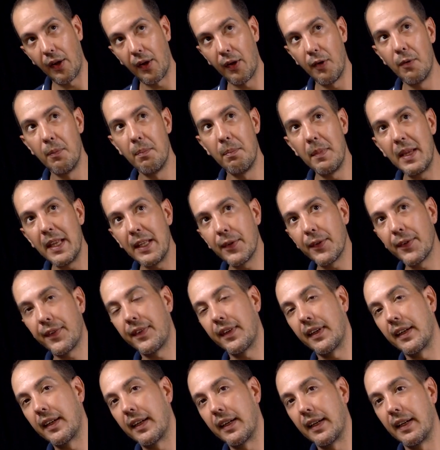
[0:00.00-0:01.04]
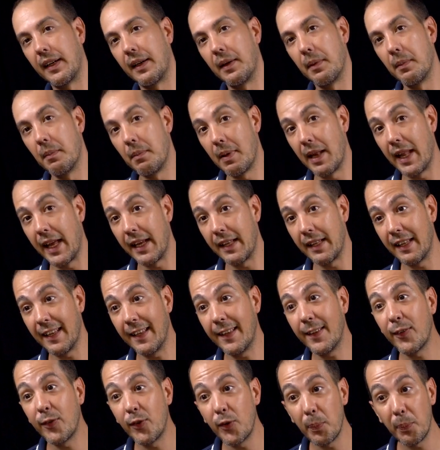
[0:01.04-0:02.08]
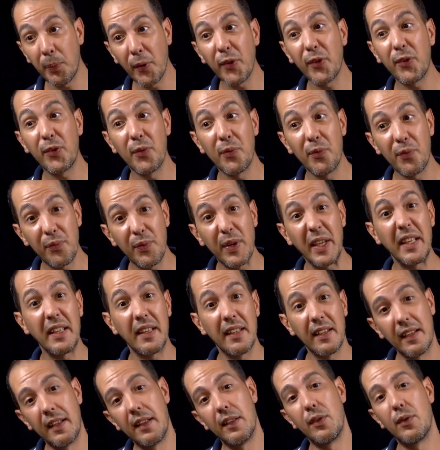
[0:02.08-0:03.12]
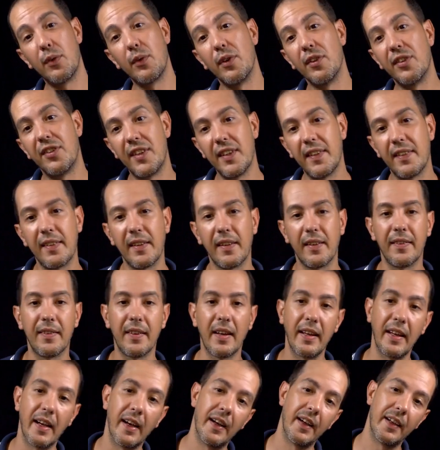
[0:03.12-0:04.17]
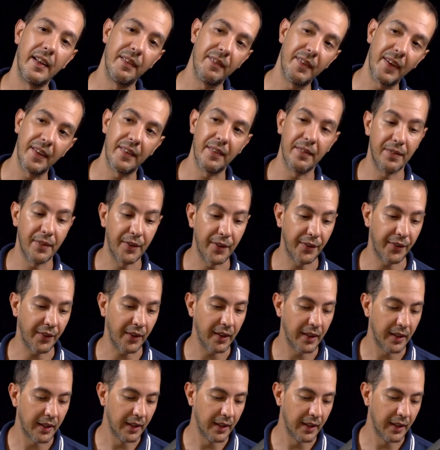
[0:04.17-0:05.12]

a Minosaka blade is supposed to fit into a Jisei saya and vice versa.